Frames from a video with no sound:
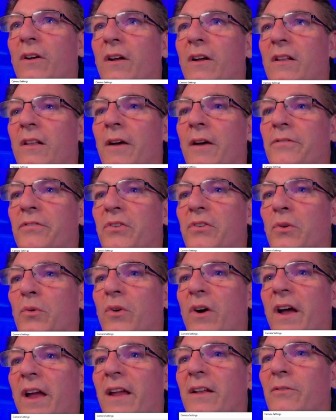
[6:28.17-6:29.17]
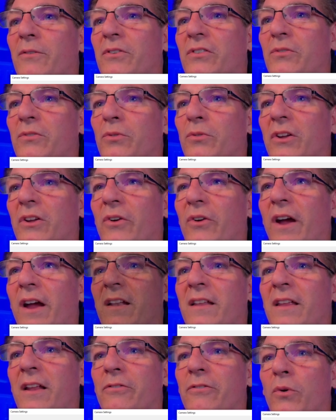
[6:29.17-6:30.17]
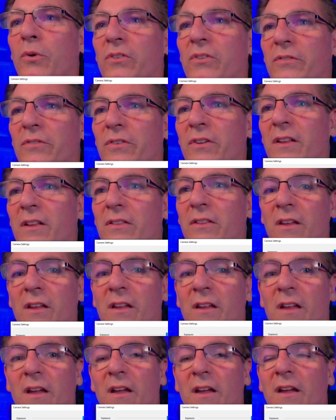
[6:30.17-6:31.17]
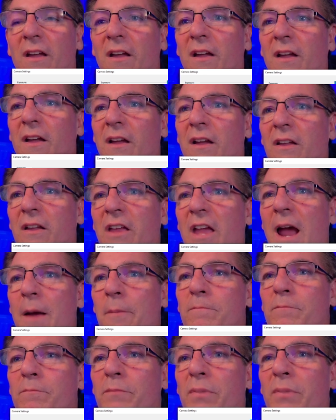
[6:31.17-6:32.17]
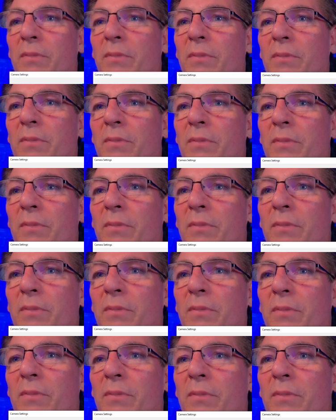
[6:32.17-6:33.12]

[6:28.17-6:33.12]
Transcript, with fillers: left to right, which is really great. And then, of course, if you hit the camera button here, it will flip